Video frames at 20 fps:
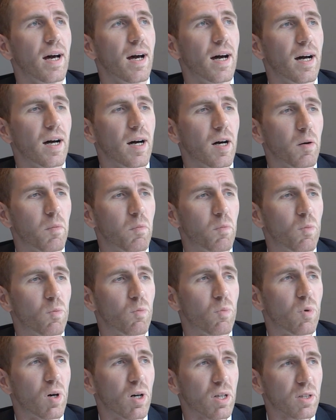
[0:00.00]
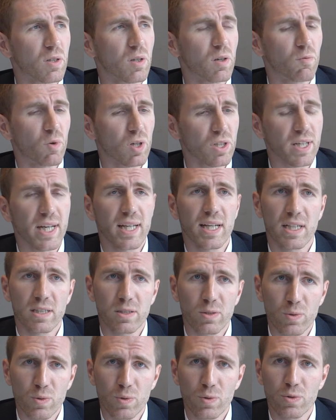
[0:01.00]
what can I
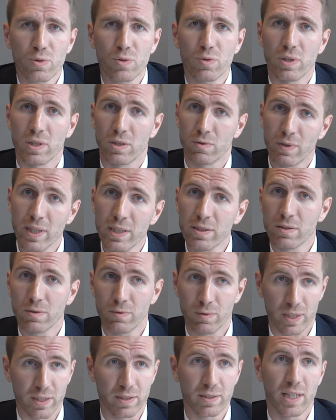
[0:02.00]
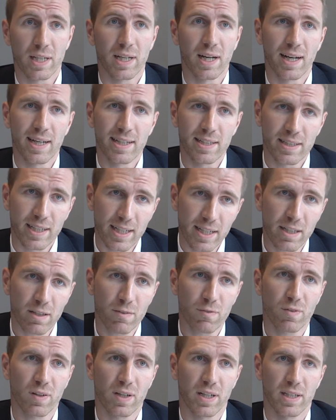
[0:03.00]
do to address the risks that are
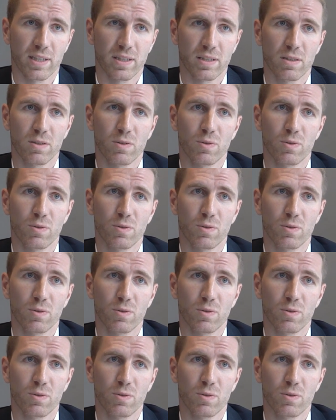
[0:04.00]
identified